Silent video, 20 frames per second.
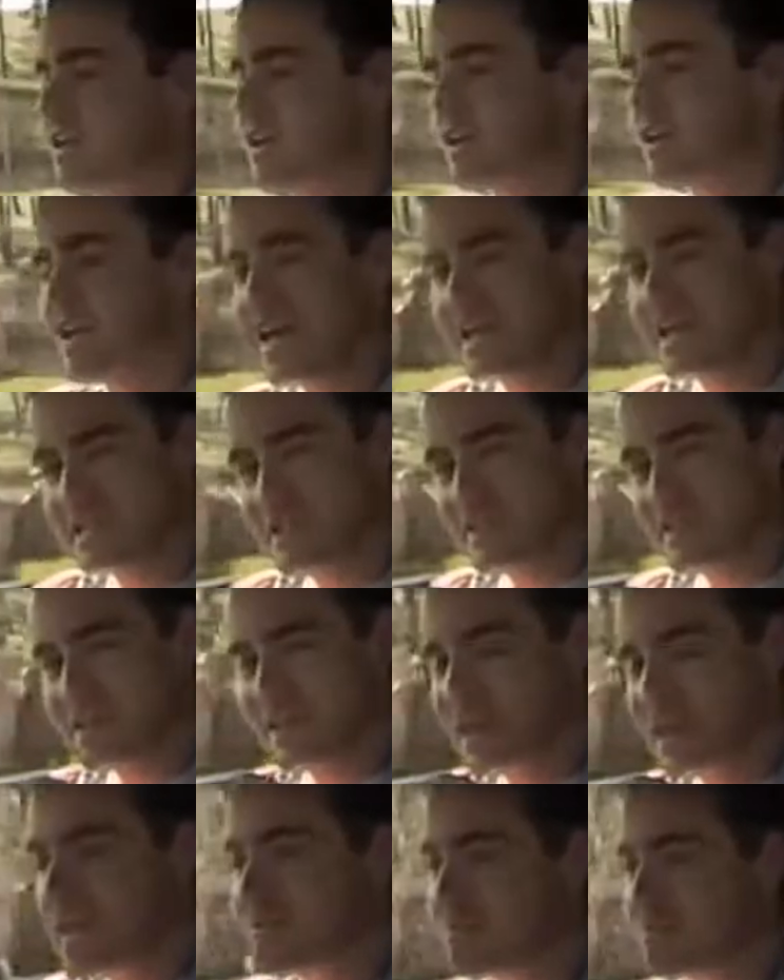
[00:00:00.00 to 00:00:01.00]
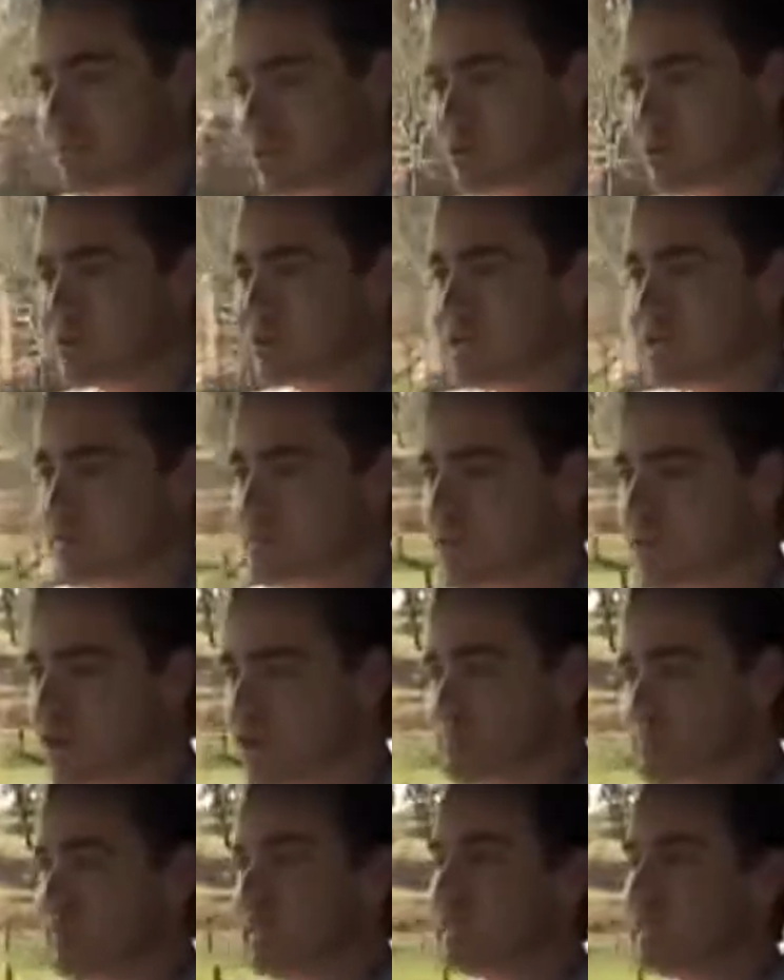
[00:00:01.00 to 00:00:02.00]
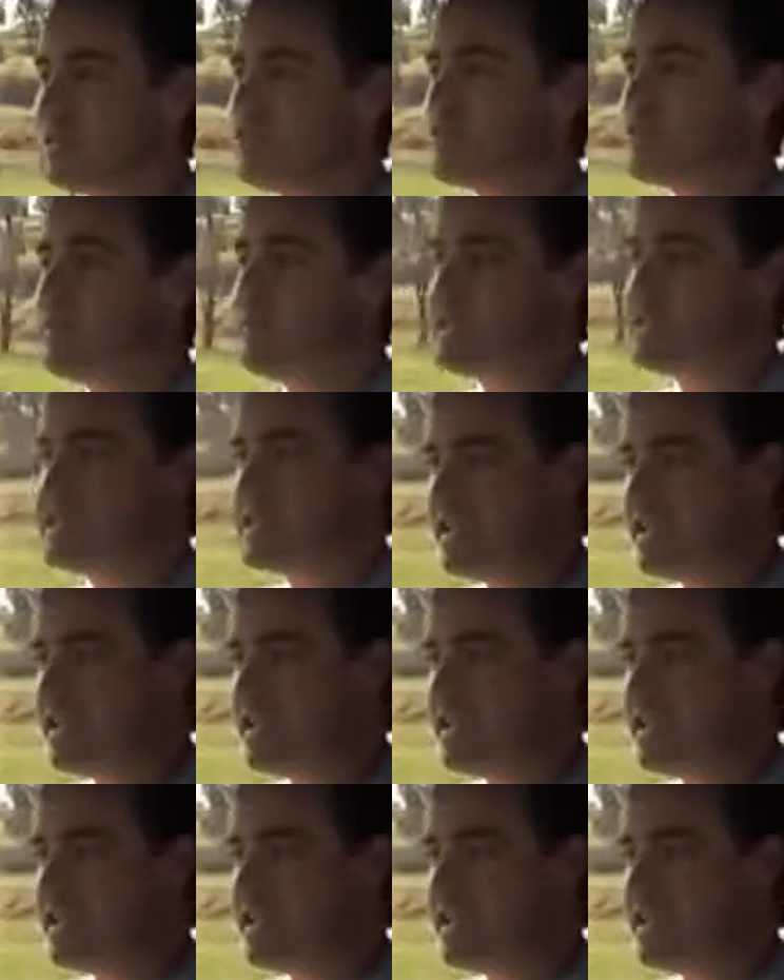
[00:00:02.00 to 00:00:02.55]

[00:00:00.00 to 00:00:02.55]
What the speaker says: Okay, so the Ken Block link might be a little bit